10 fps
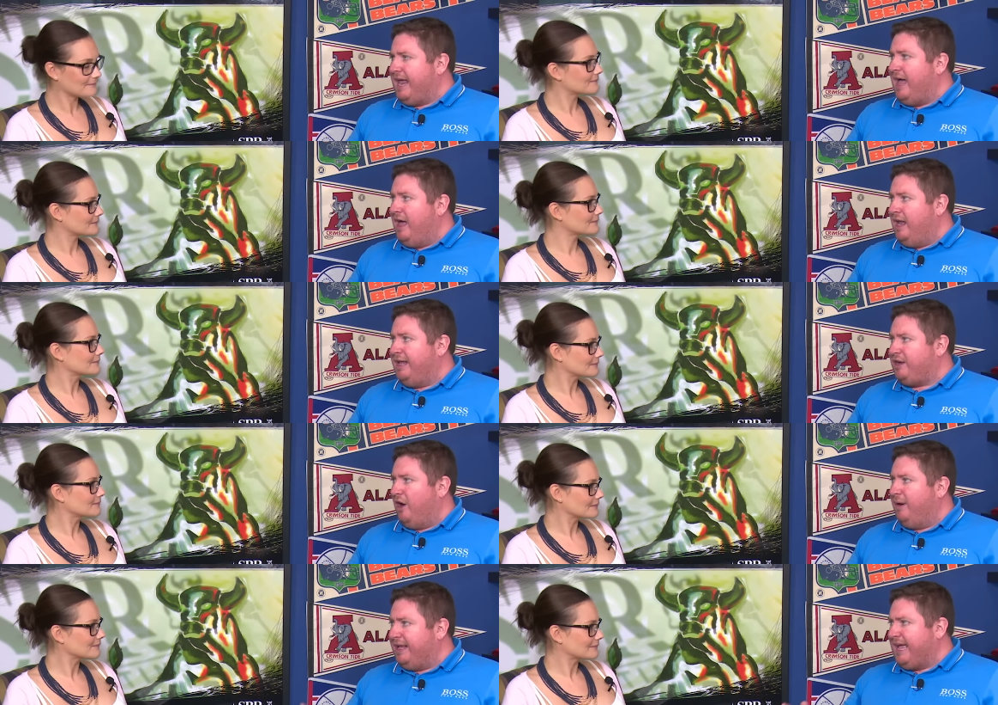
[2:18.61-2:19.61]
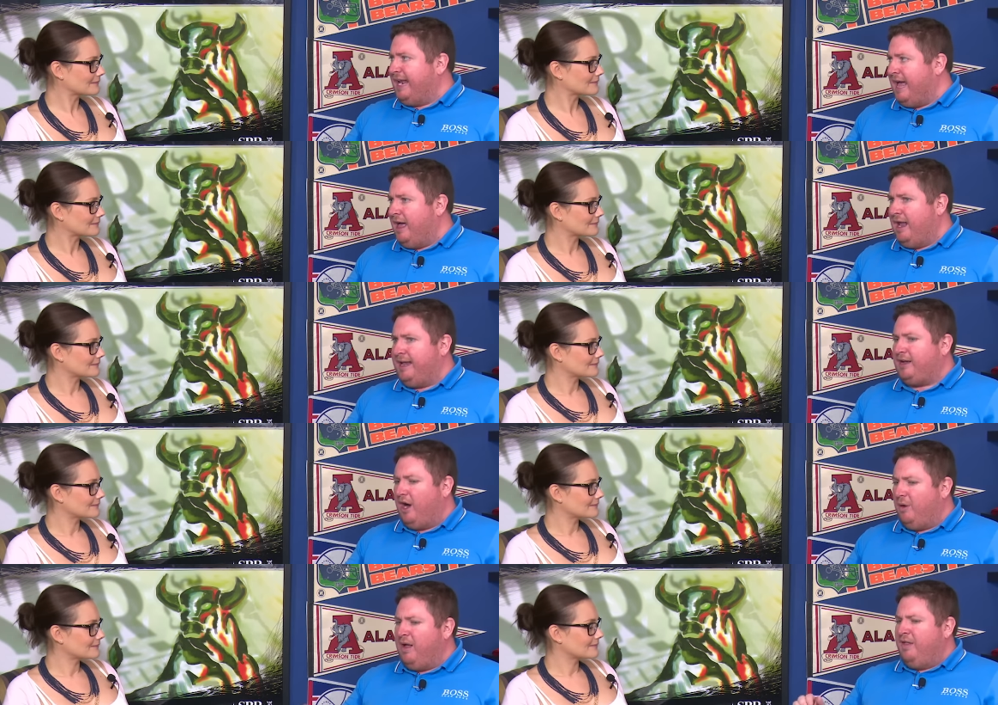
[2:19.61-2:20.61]
Speaker 1: that early goal. They get that early
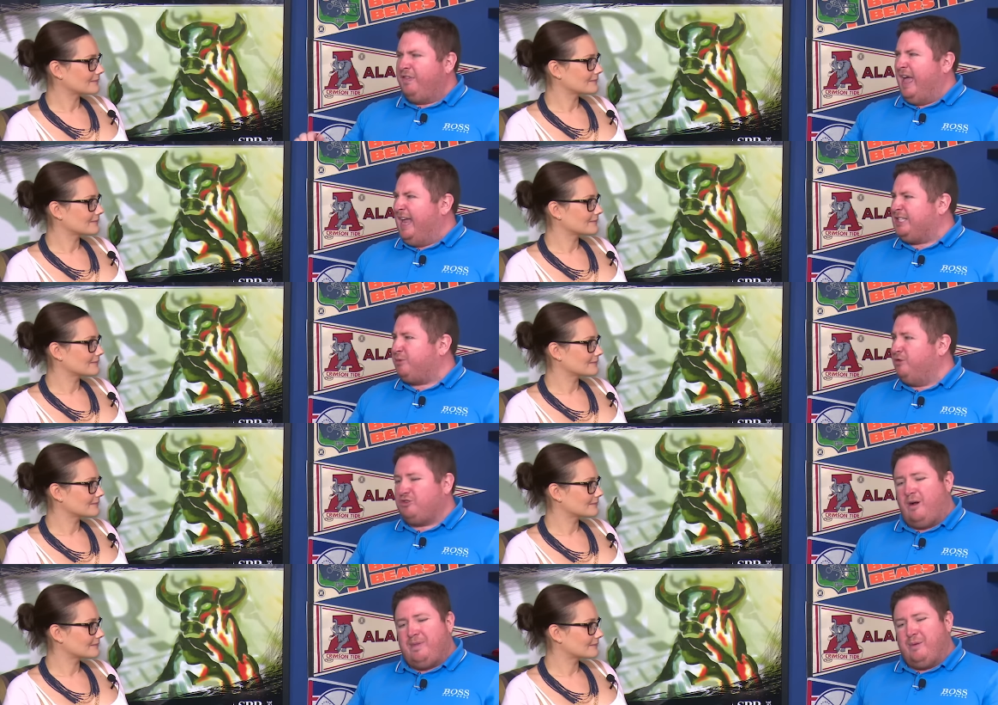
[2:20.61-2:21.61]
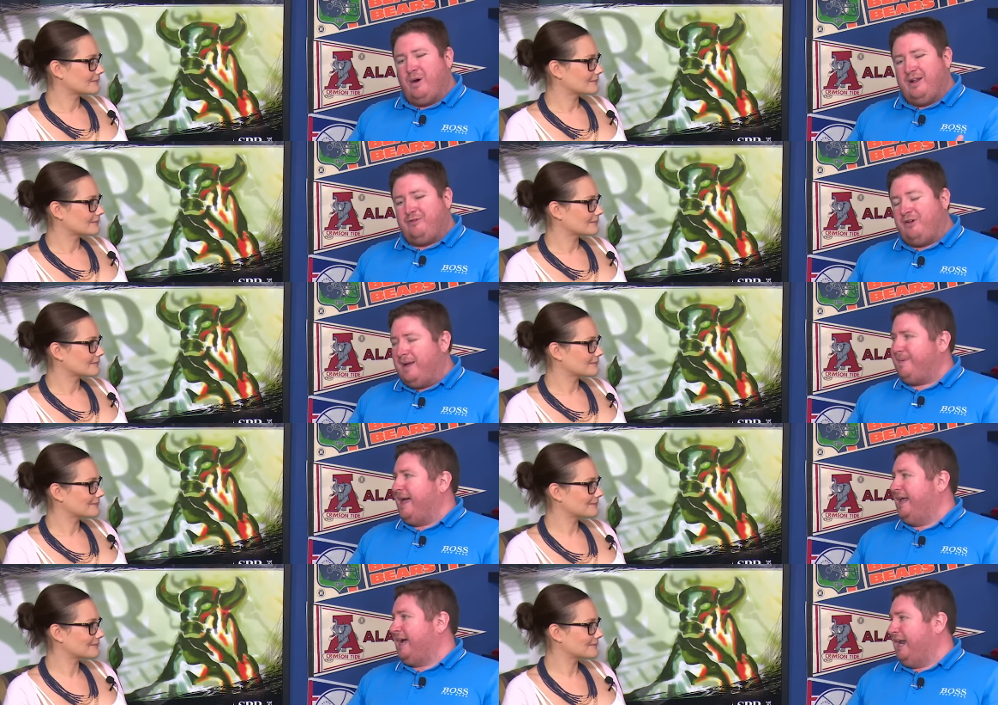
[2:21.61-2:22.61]
goal. The heads will drop drop. They want to fly
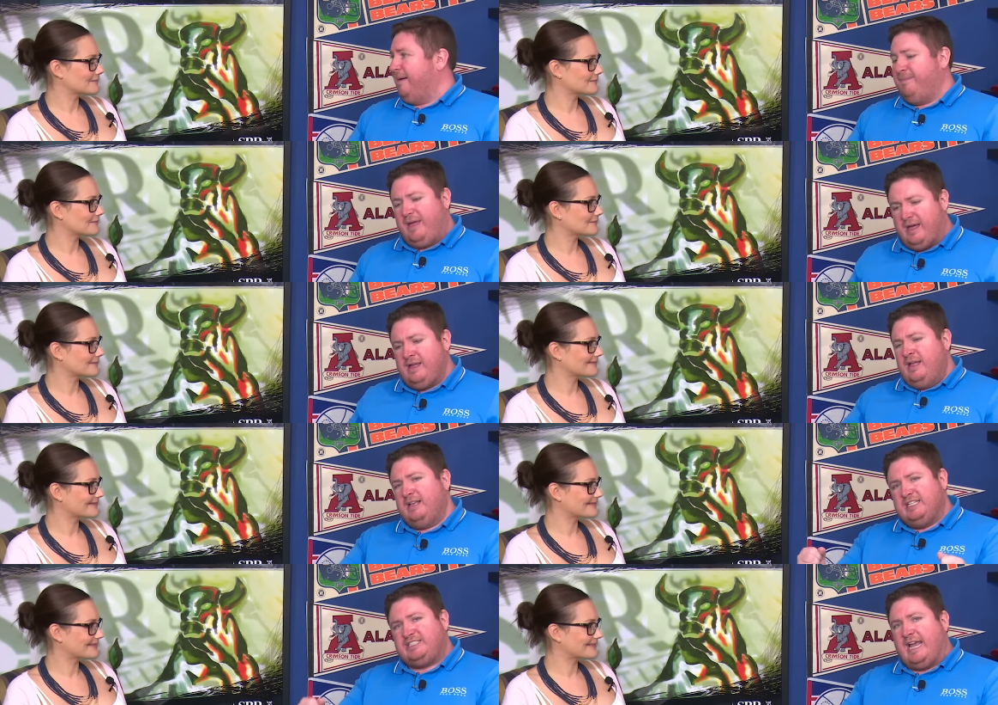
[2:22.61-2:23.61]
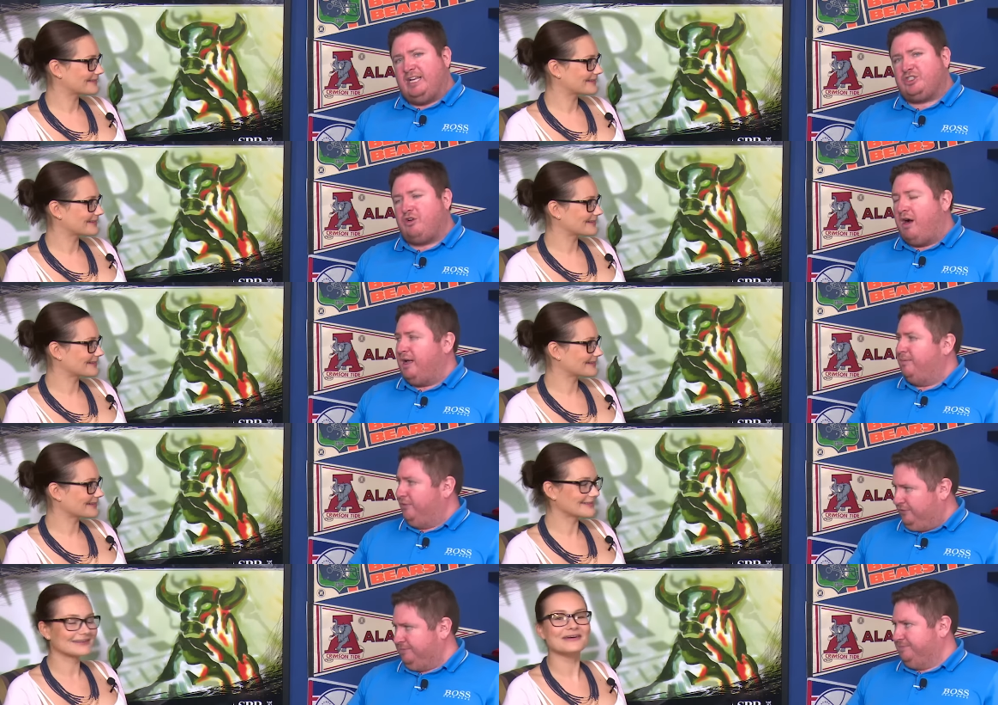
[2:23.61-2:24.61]
back to Colombia. The state's
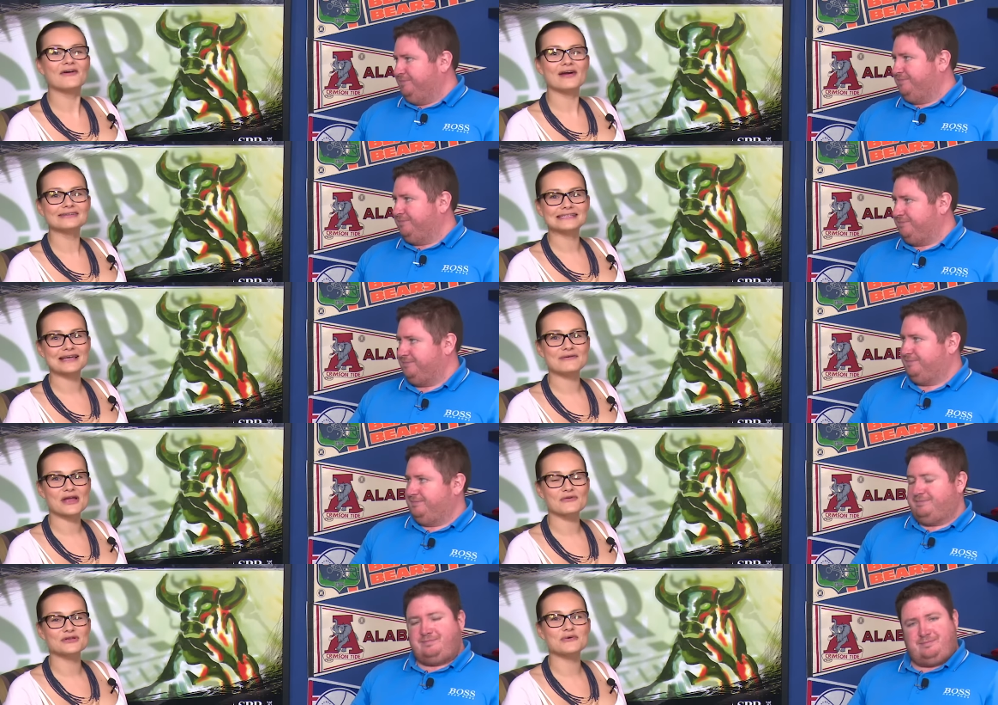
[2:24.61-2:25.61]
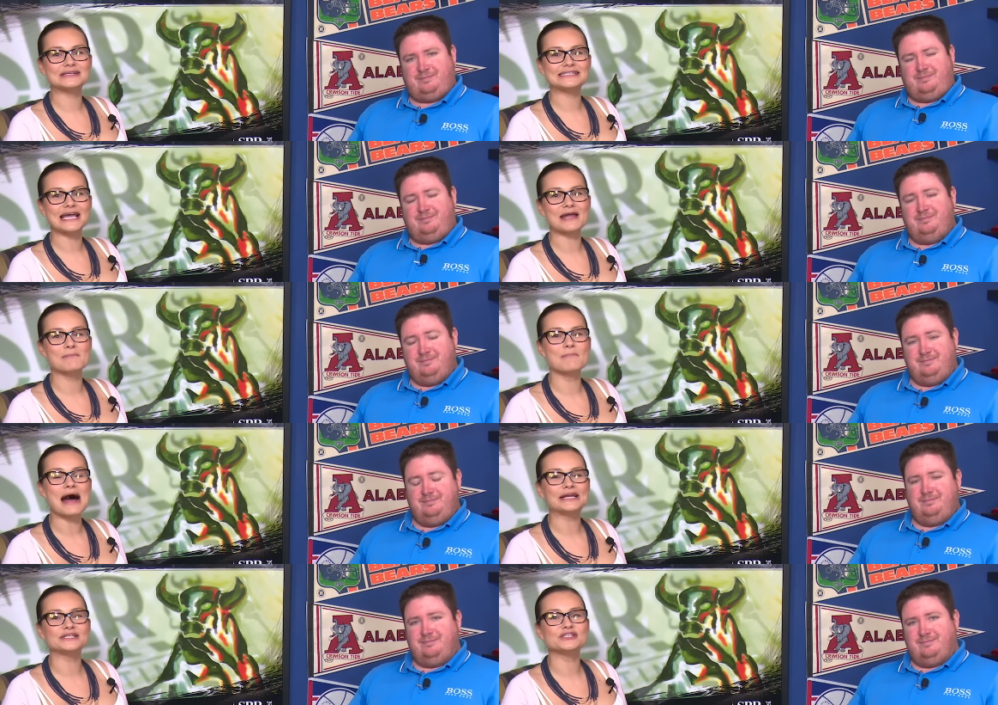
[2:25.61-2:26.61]
triumph.
Speaker 2: All right, so there we go. USA
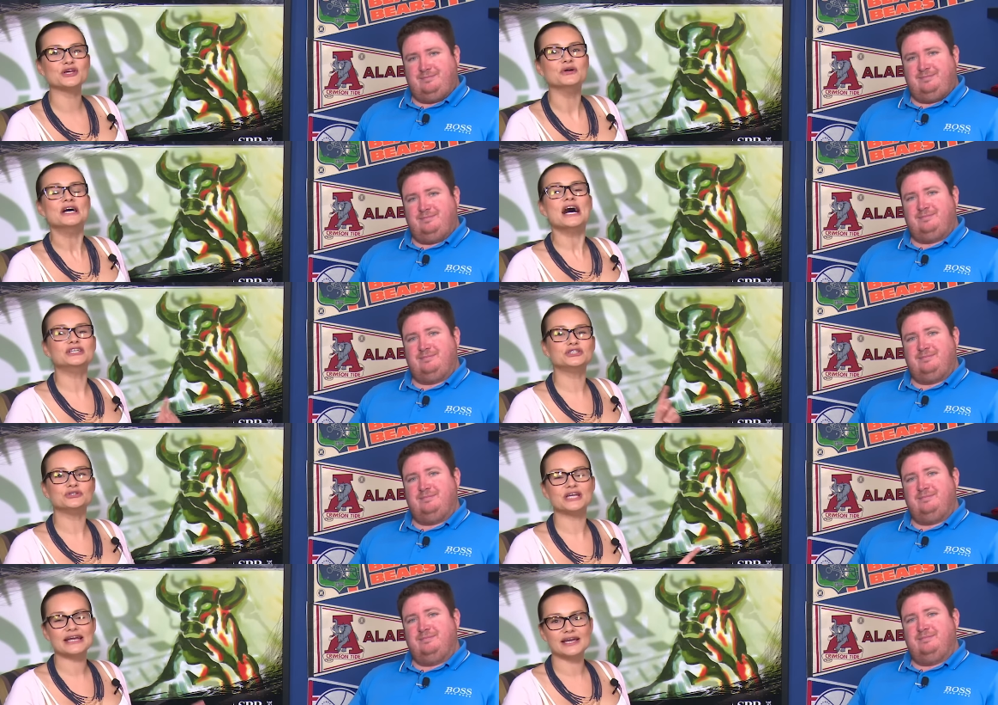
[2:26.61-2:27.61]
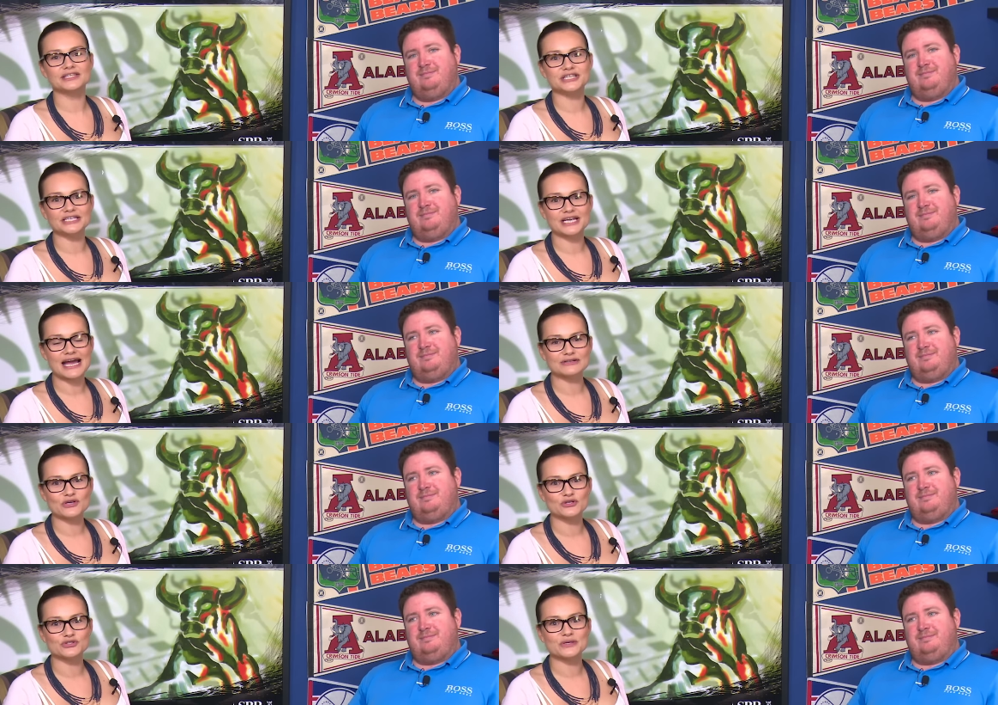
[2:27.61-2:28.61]
minus two. And do check uh, JJ out
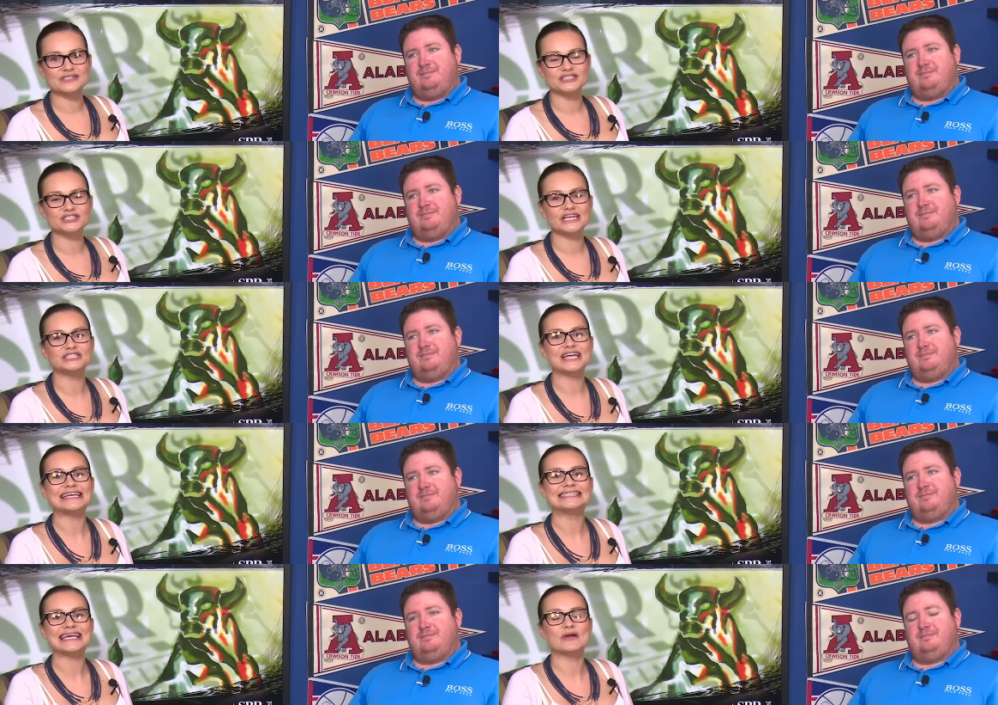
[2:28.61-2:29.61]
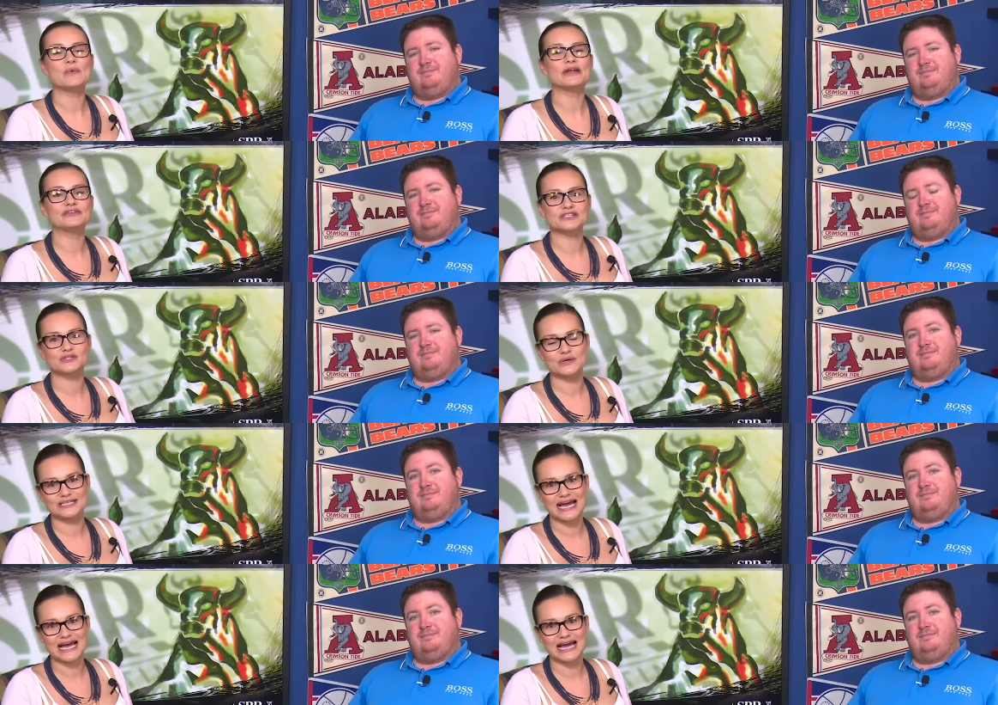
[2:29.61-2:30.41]
on Twitter. JJ is a winner, is his Twitter